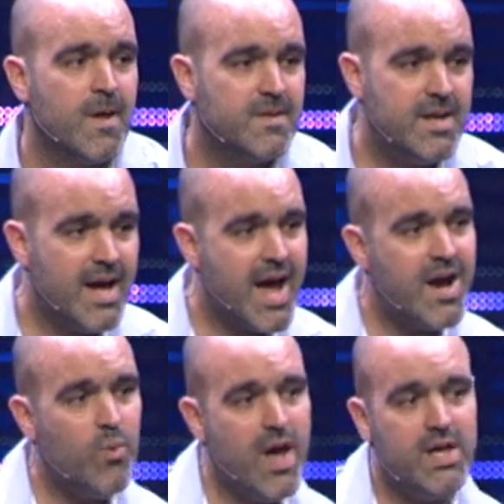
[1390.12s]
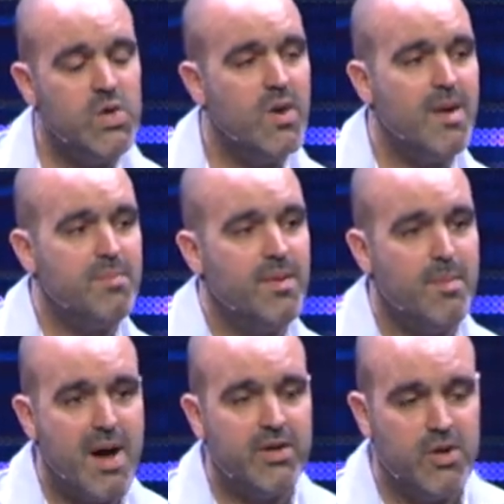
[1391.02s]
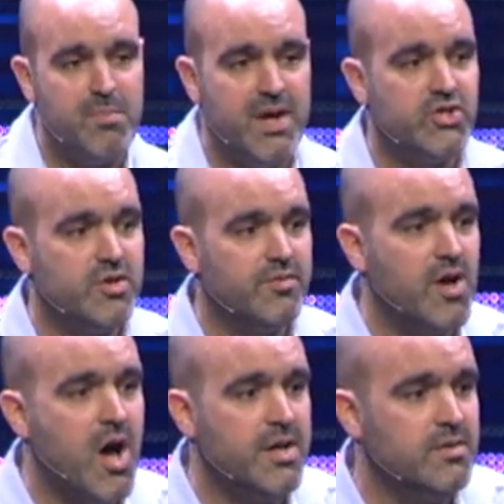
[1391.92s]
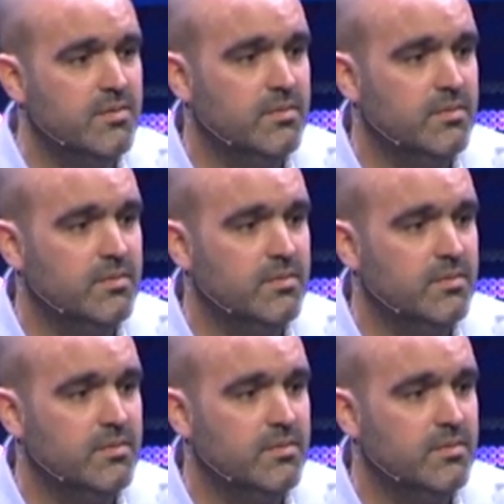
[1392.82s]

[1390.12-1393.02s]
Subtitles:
Doesn't that kind of wake you up about your picture of God?